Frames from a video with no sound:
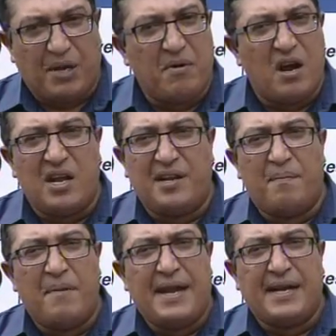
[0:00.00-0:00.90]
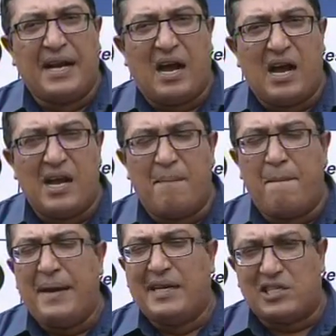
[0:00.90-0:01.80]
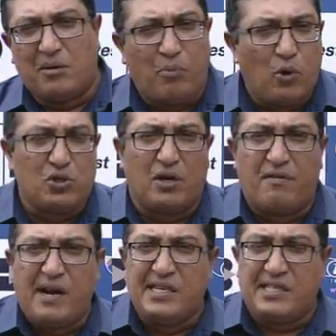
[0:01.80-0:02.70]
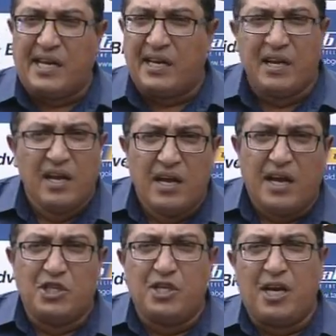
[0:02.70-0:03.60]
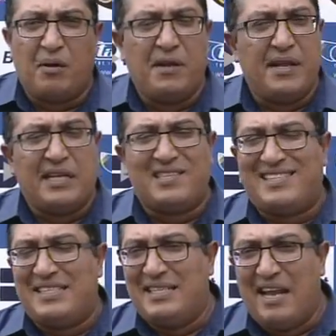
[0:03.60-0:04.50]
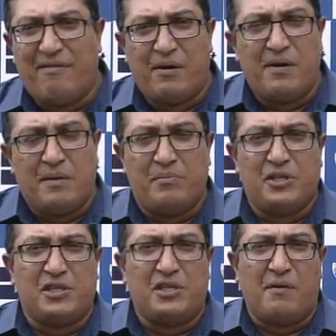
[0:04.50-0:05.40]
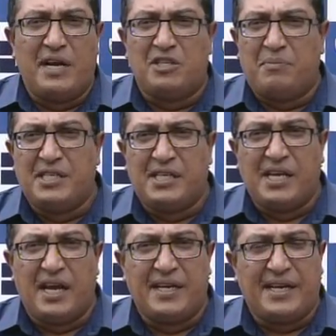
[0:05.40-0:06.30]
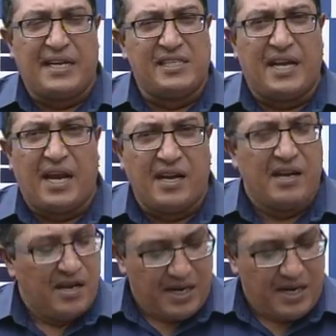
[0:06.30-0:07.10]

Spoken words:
Imran, the main guy, a big supporter of racing, and gentleman that's never misses a race meeting here in KZN.